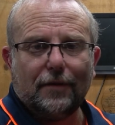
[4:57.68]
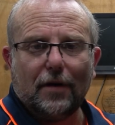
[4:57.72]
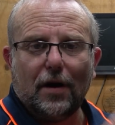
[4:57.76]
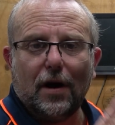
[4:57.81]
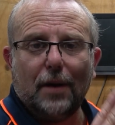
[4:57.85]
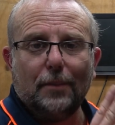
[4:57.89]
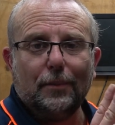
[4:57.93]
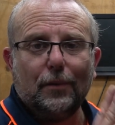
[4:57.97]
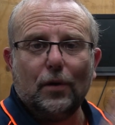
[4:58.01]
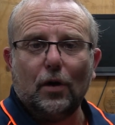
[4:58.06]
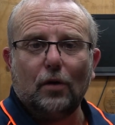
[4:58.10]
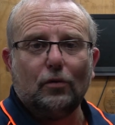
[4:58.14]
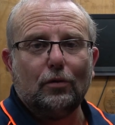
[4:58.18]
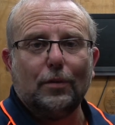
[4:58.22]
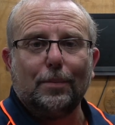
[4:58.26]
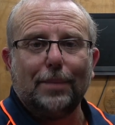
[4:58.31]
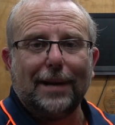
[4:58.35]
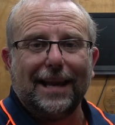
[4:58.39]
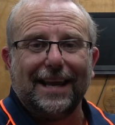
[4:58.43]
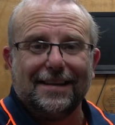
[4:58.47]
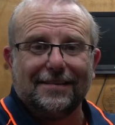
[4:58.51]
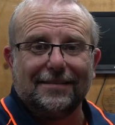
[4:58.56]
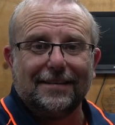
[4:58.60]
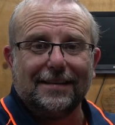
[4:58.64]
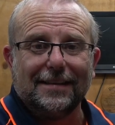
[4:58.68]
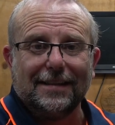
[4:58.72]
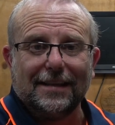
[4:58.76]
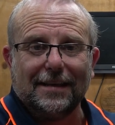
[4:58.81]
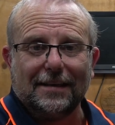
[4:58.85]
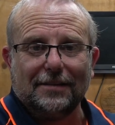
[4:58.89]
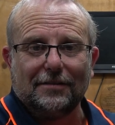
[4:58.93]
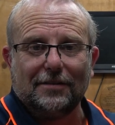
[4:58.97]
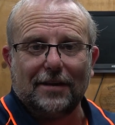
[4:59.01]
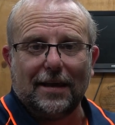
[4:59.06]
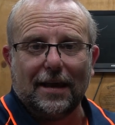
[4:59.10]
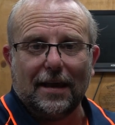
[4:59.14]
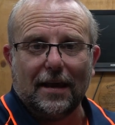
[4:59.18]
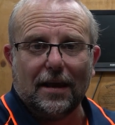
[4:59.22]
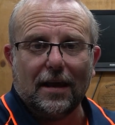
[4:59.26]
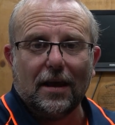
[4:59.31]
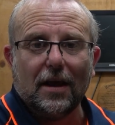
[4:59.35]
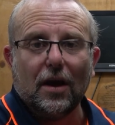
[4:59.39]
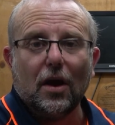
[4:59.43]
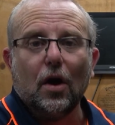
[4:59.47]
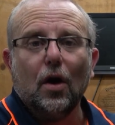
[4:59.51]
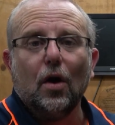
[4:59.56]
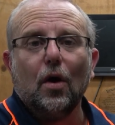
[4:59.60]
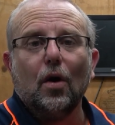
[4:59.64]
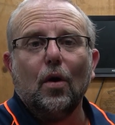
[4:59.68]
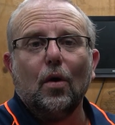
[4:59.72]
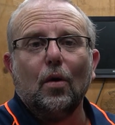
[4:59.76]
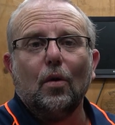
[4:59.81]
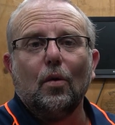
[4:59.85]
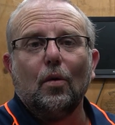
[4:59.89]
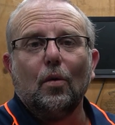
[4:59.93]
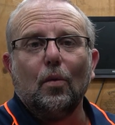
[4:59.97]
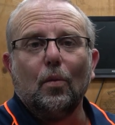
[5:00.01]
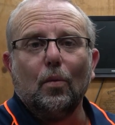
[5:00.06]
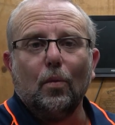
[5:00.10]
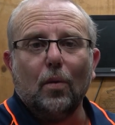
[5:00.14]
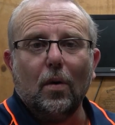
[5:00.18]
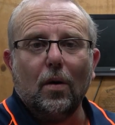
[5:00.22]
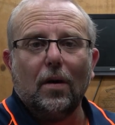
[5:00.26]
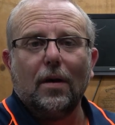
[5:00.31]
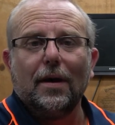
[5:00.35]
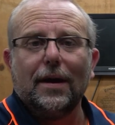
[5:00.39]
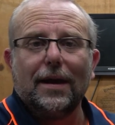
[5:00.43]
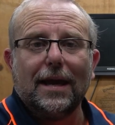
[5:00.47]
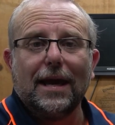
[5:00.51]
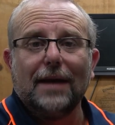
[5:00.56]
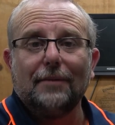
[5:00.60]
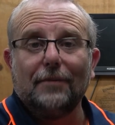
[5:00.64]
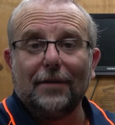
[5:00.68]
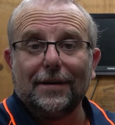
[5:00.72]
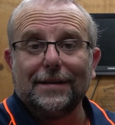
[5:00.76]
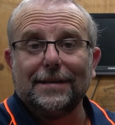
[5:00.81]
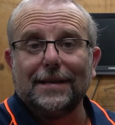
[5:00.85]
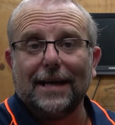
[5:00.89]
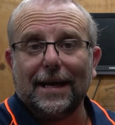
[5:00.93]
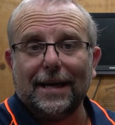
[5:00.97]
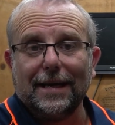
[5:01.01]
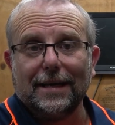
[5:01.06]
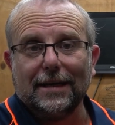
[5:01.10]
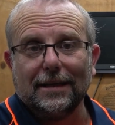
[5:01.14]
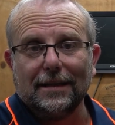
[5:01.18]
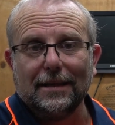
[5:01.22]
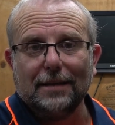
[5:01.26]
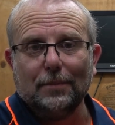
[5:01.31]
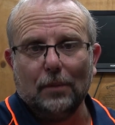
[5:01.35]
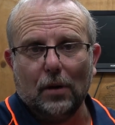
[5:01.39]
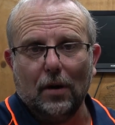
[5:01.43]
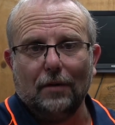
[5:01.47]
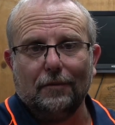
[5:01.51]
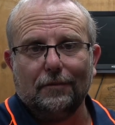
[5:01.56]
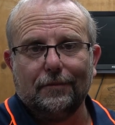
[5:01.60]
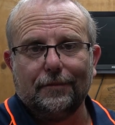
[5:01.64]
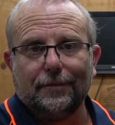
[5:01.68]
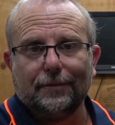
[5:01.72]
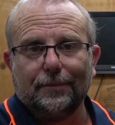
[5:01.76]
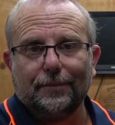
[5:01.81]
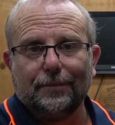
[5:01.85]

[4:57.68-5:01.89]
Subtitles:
I'm not replacing these here, why have I taken them off?